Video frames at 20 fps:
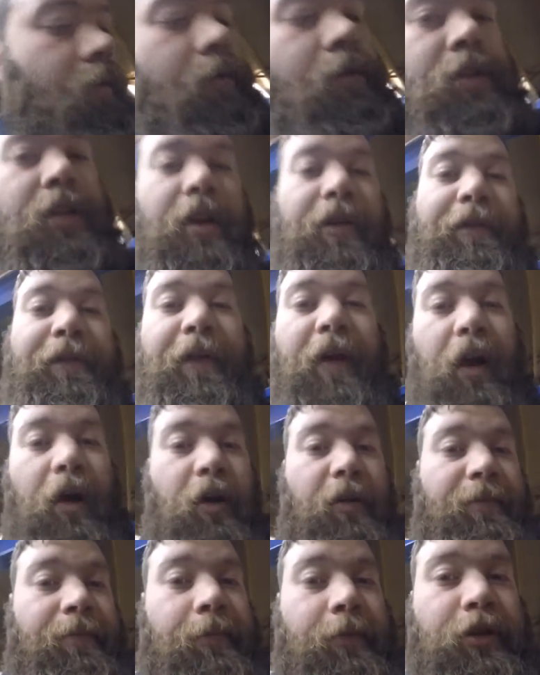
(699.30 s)
so
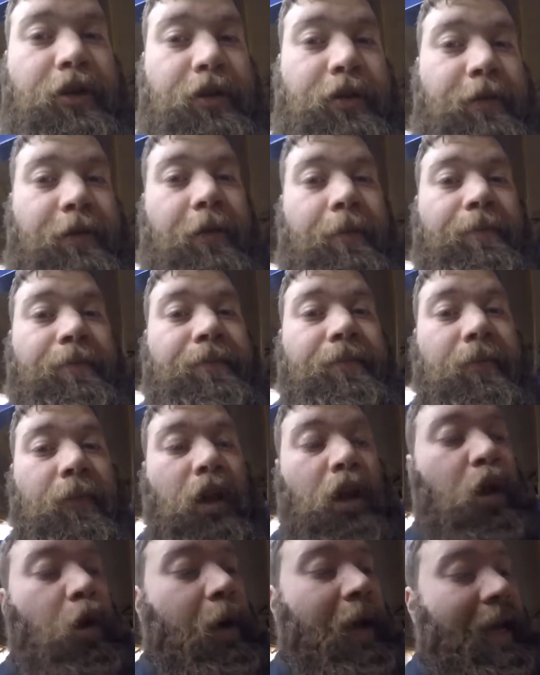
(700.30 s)
far, just from
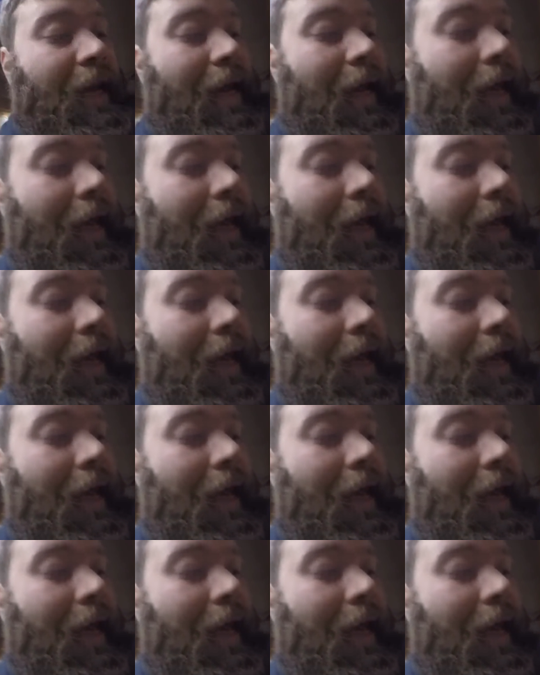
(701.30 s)
looking